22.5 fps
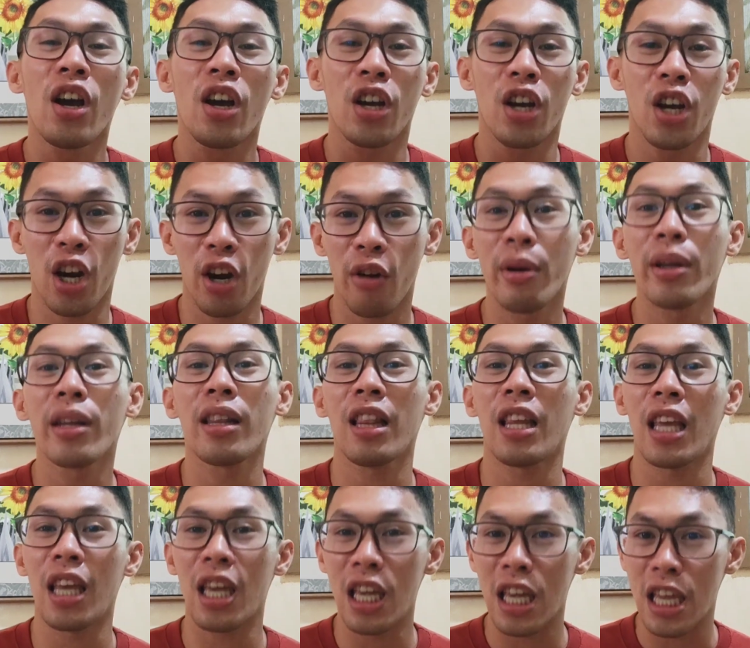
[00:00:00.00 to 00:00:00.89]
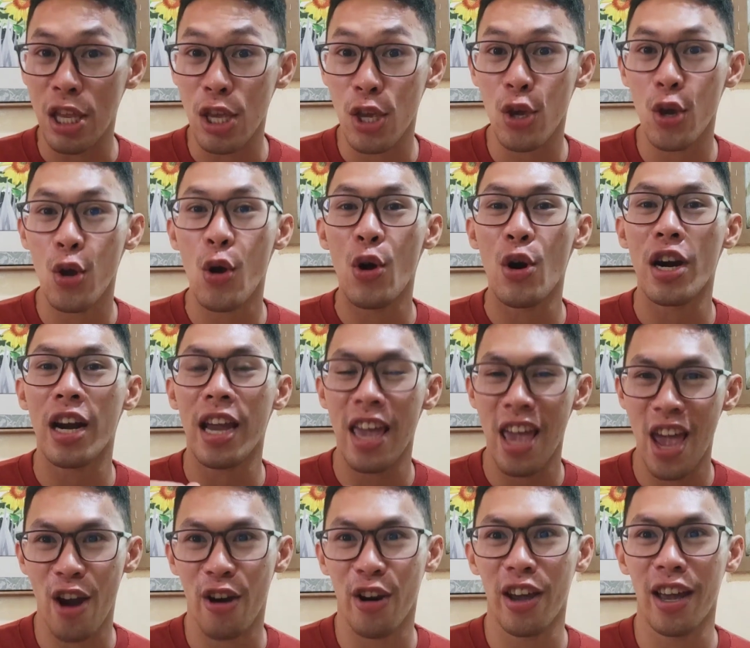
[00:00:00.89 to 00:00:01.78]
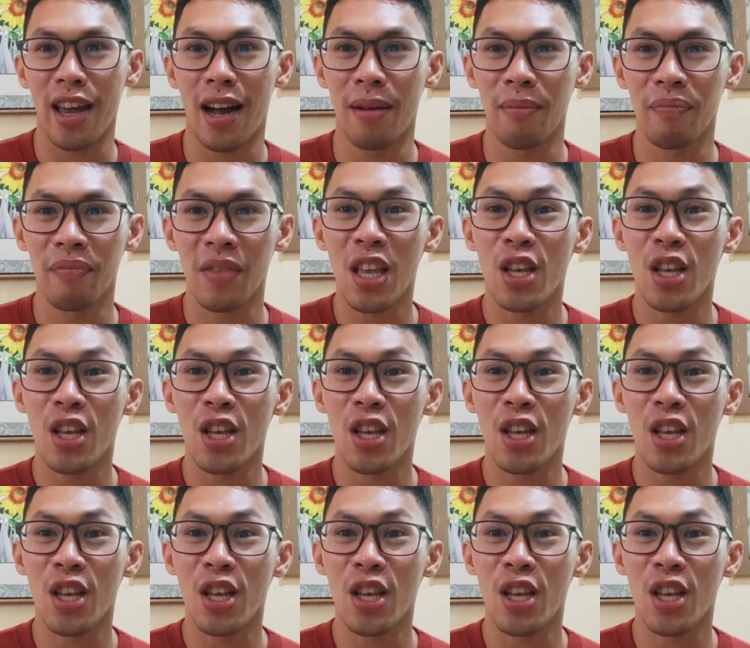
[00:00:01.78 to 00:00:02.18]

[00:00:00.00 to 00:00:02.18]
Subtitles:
currently in your area.